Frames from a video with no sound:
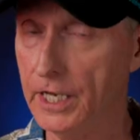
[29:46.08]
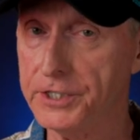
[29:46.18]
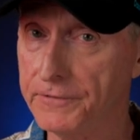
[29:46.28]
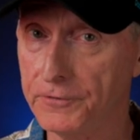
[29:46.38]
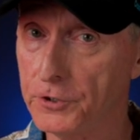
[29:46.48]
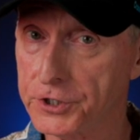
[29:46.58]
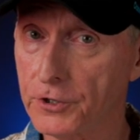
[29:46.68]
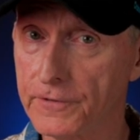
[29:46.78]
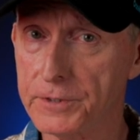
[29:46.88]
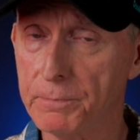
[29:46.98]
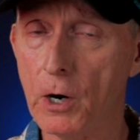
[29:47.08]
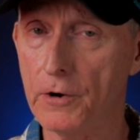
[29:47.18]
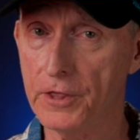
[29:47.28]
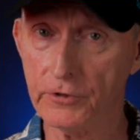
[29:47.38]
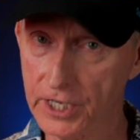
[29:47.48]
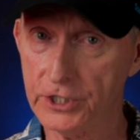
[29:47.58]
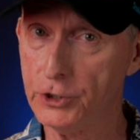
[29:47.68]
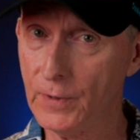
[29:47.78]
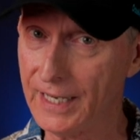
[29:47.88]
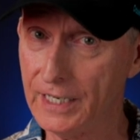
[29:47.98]
it's a full-service bar. They'll get
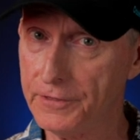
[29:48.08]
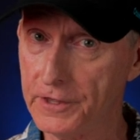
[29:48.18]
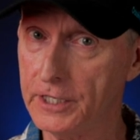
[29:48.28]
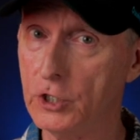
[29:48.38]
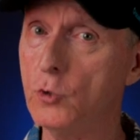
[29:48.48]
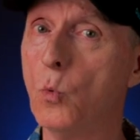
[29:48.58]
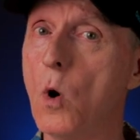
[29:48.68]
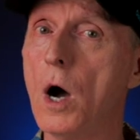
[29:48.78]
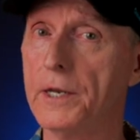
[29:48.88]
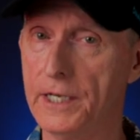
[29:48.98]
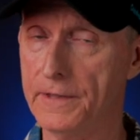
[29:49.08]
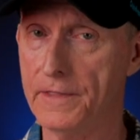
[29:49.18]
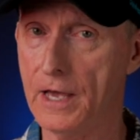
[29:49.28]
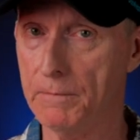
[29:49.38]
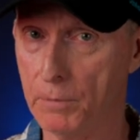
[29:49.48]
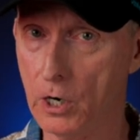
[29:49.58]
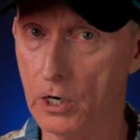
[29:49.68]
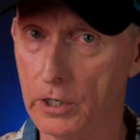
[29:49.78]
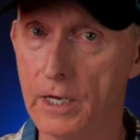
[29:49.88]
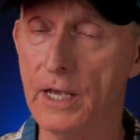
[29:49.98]
you anything you want in that
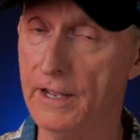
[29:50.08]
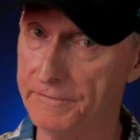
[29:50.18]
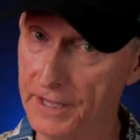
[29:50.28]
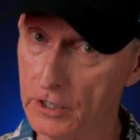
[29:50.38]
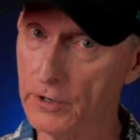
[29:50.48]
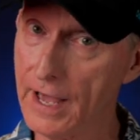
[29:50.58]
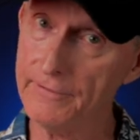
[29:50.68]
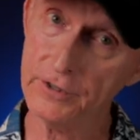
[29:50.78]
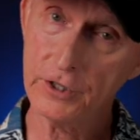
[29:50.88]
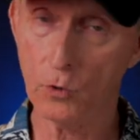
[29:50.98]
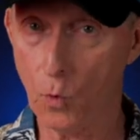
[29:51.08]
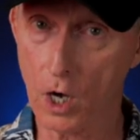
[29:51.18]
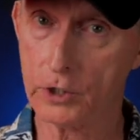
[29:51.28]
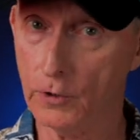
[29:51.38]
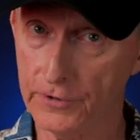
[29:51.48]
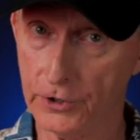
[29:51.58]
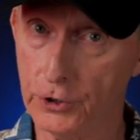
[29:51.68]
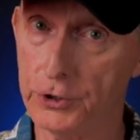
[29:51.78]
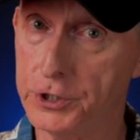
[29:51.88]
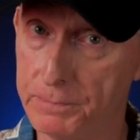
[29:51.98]
bar. If they don't have it, they'll walk over to
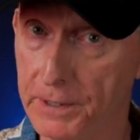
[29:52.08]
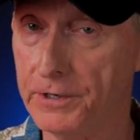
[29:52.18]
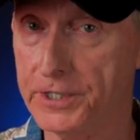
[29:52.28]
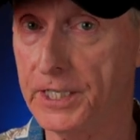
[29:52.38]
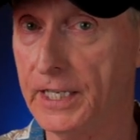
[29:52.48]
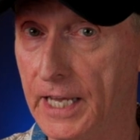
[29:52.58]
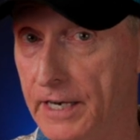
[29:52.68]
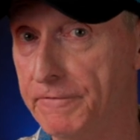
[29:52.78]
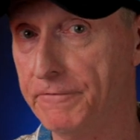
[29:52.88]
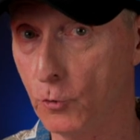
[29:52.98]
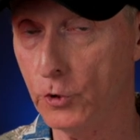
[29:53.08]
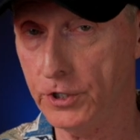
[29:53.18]
Good Spirits and get it for